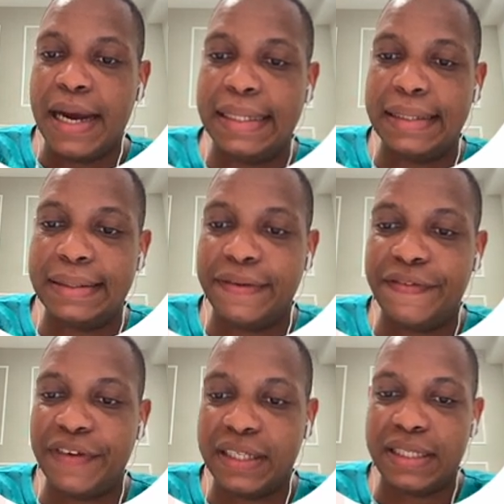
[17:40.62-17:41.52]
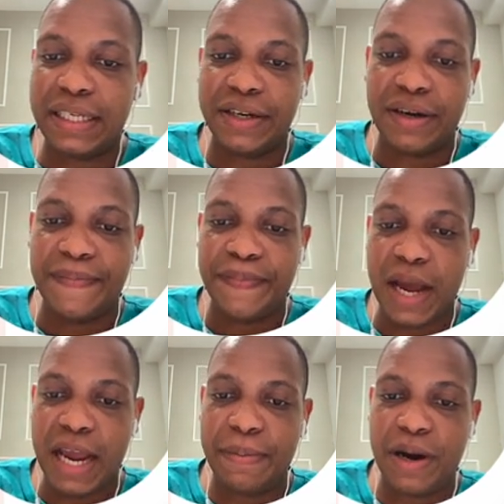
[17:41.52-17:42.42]
in the fixed tier.
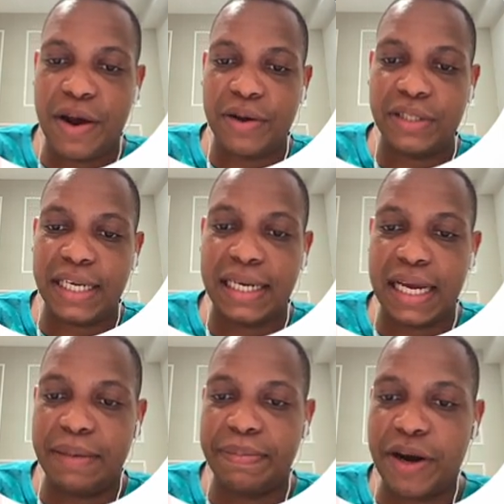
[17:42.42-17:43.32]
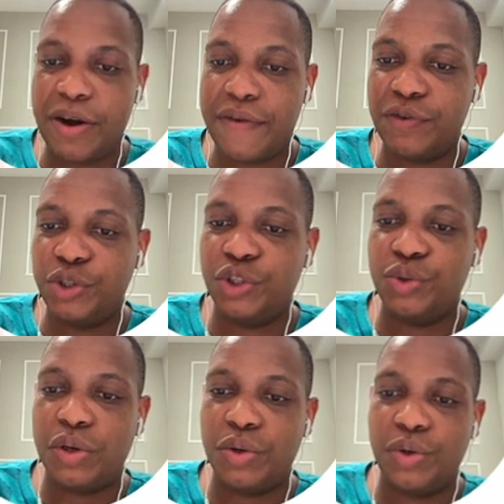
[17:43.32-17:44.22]
Eyebrows, headline, paragraph to
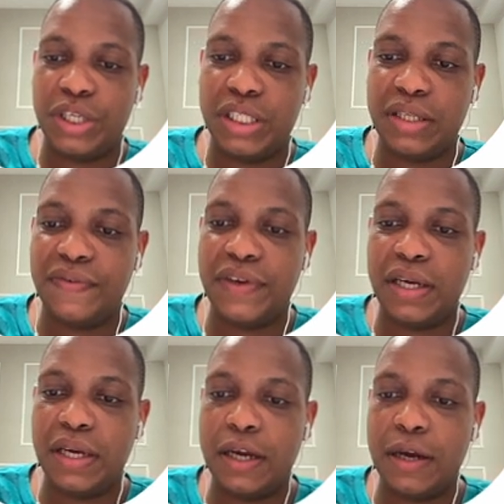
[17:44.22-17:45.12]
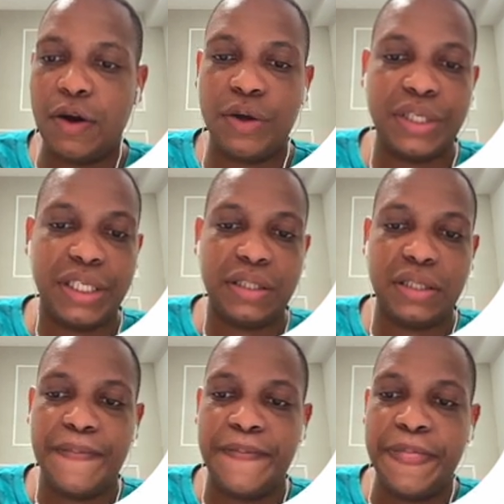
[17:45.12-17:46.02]
ensure cohesive content
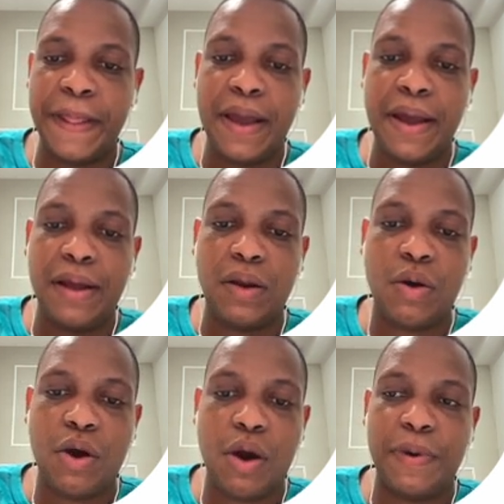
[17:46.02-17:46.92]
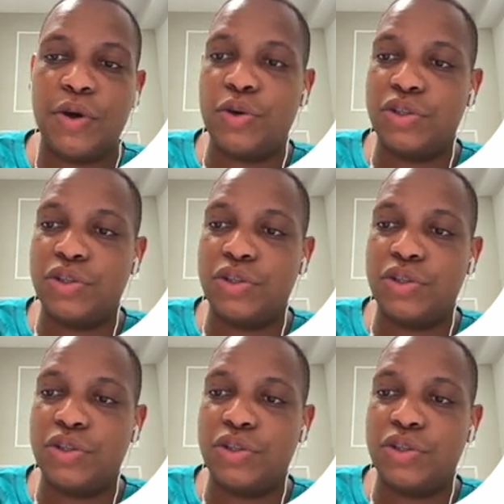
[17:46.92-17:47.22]
lookup across